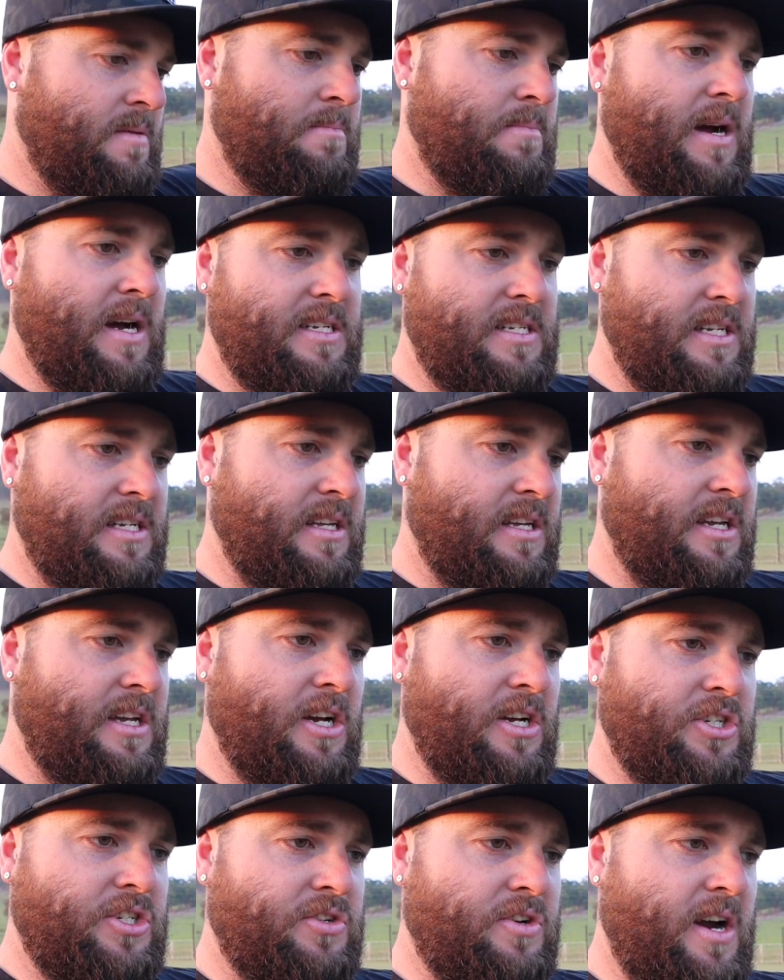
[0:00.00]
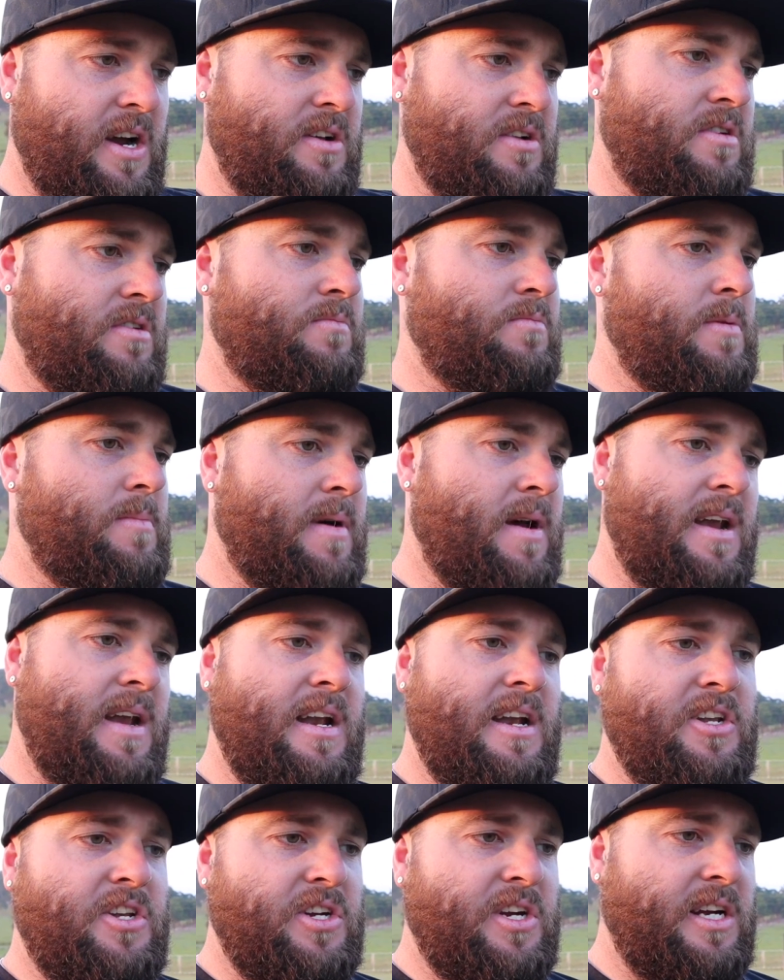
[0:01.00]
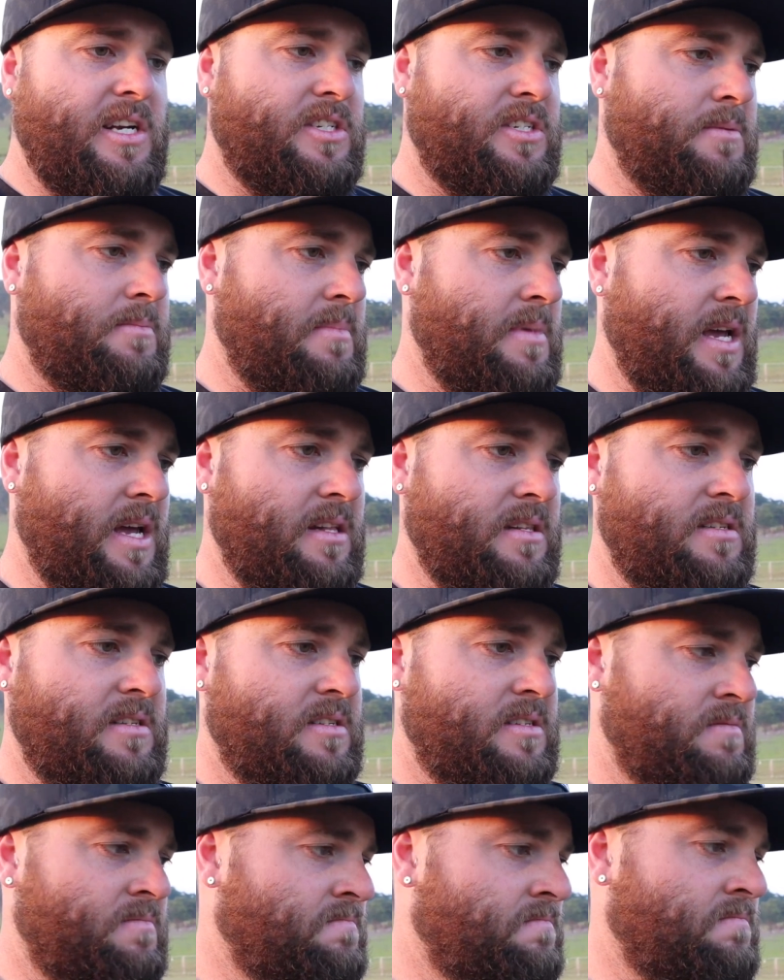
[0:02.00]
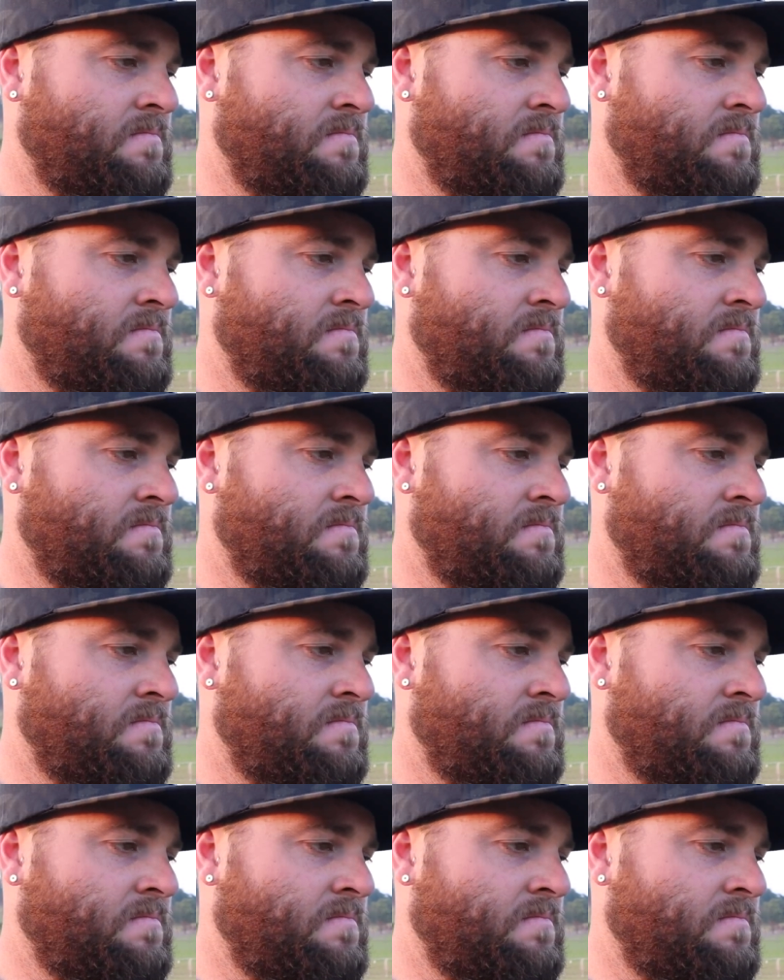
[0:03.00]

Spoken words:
basically go straight on. We may need to change some mounts.